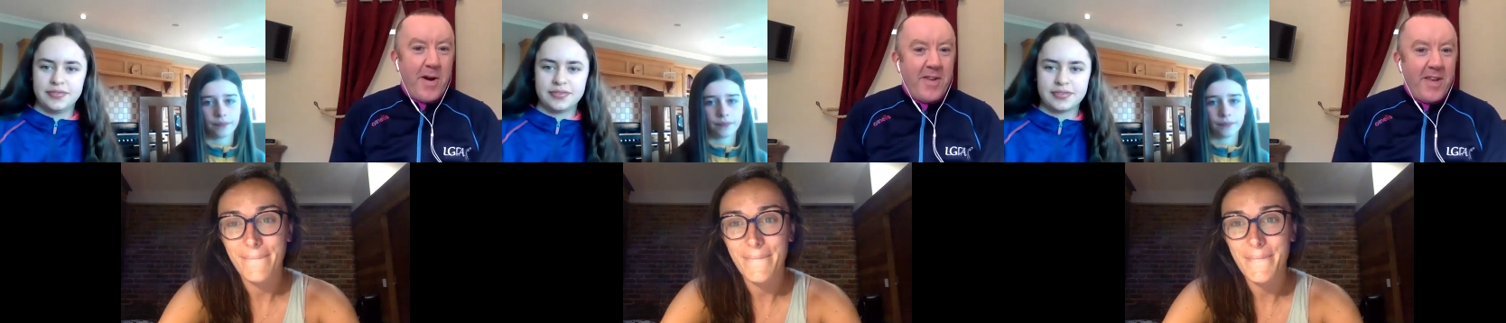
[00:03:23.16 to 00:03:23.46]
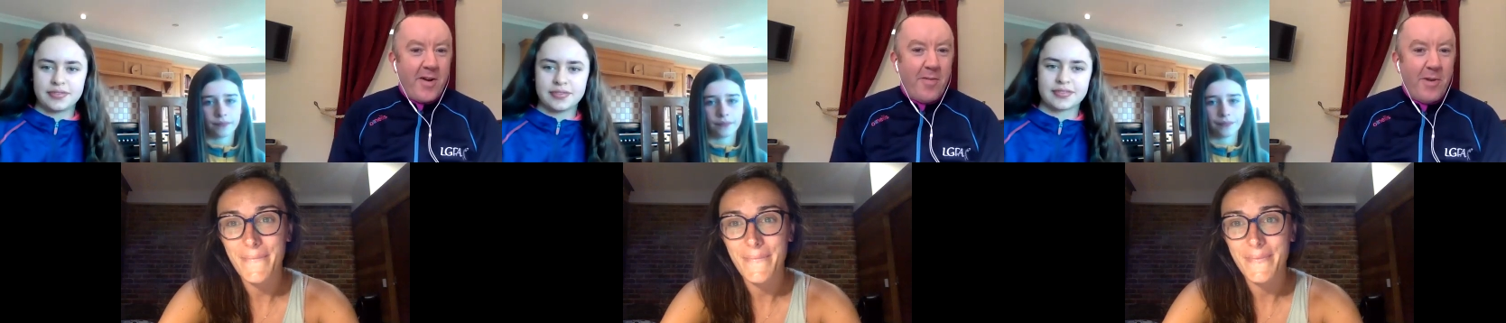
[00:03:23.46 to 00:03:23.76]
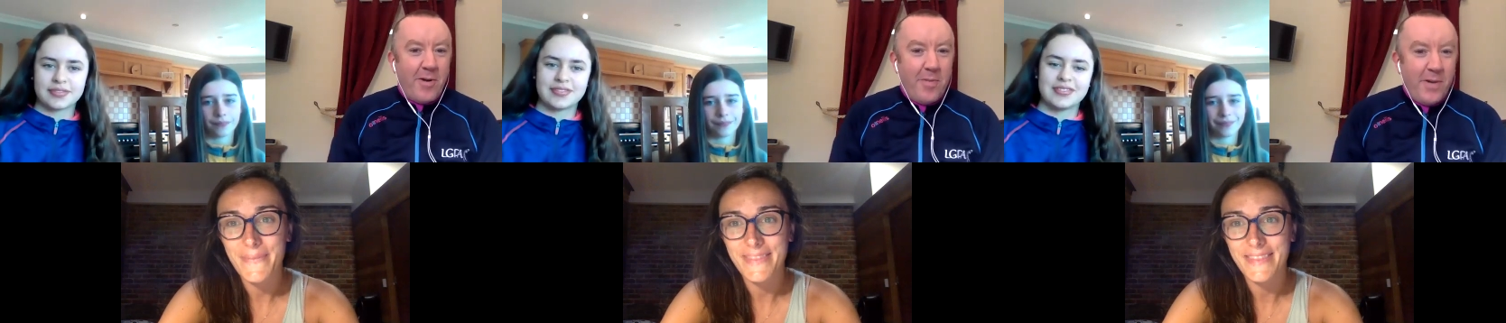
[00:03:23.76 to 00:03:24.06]
Speaker 1: birthday
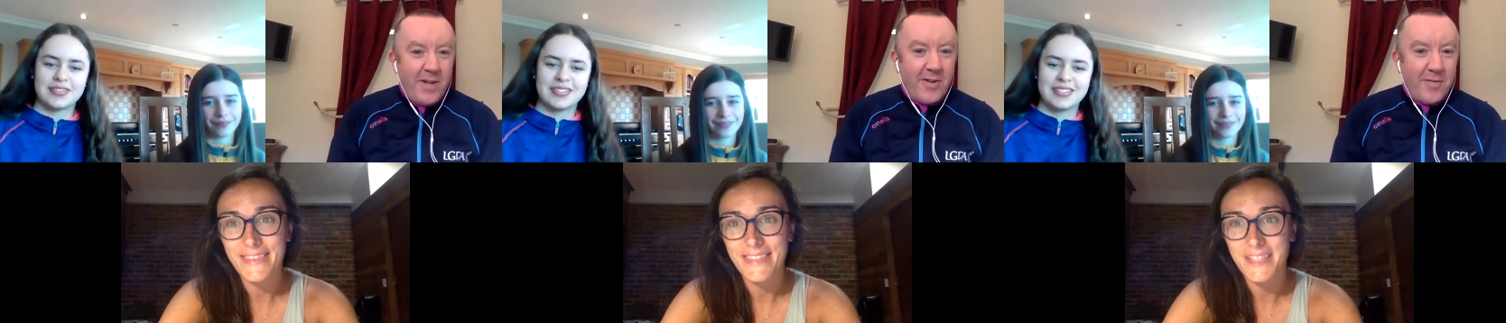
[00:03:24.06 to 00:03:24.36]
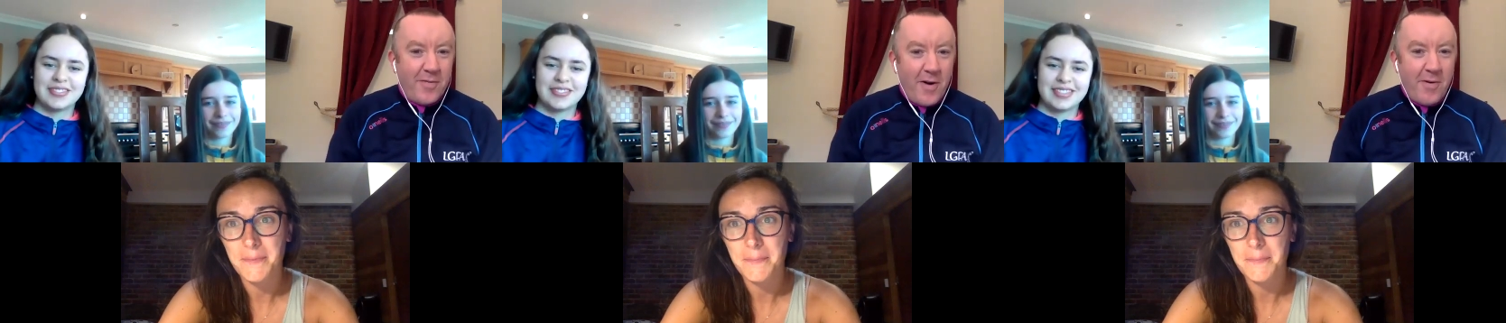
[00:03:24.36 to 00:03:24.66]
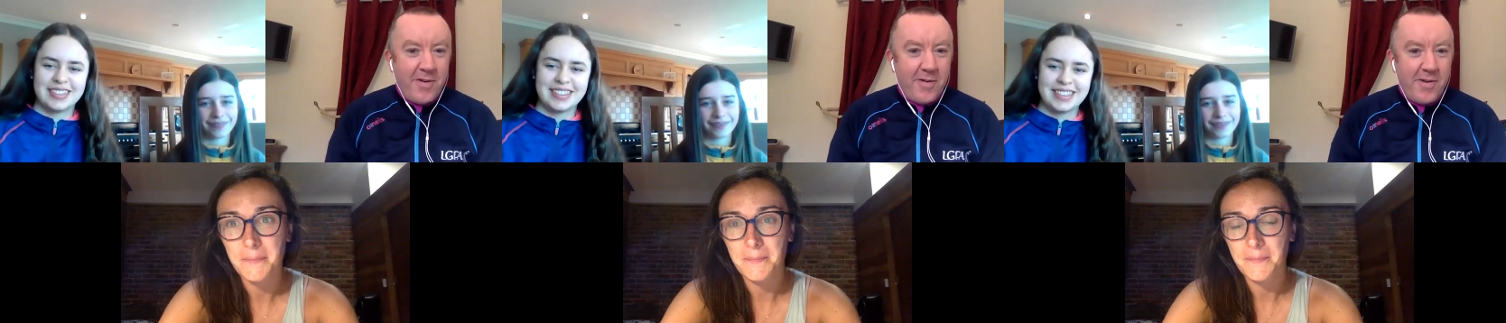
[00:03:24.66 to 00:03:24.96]
coming up. You looking
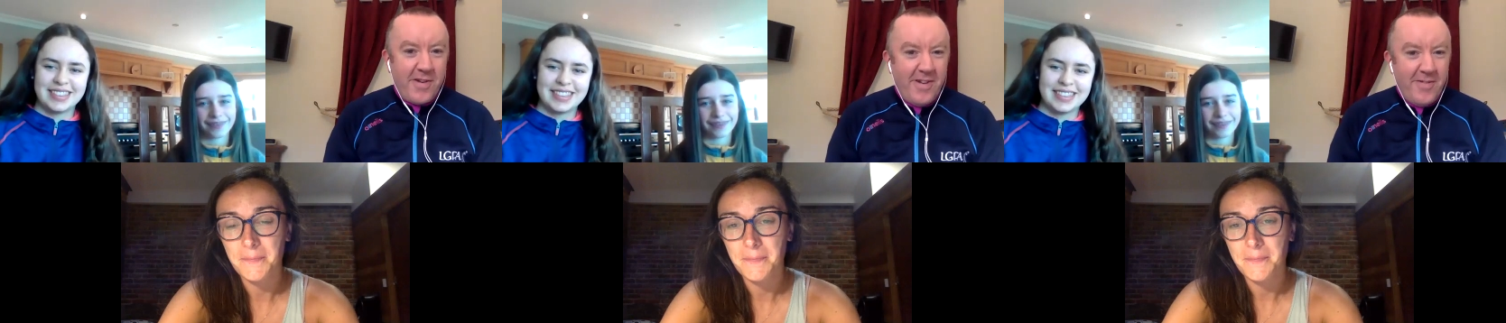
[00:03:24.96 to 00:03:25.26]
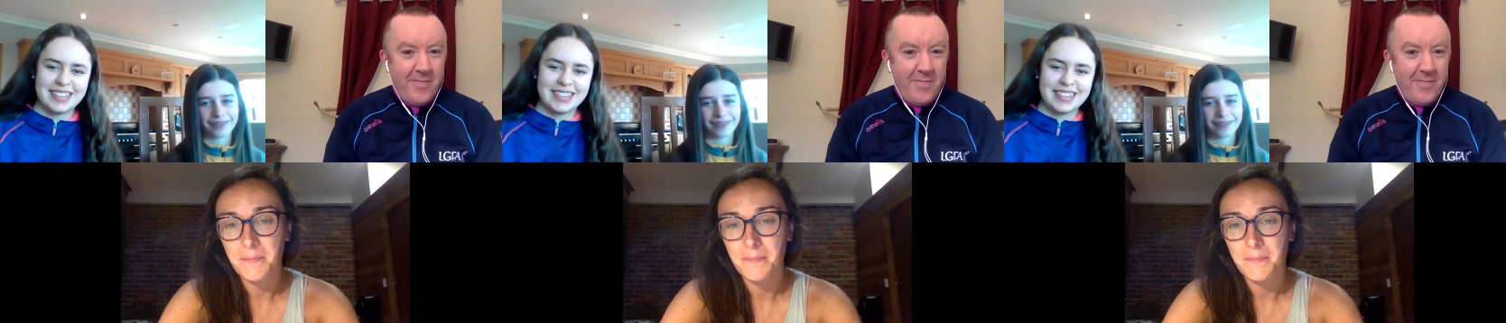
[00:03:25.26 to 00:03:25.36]
forward to it?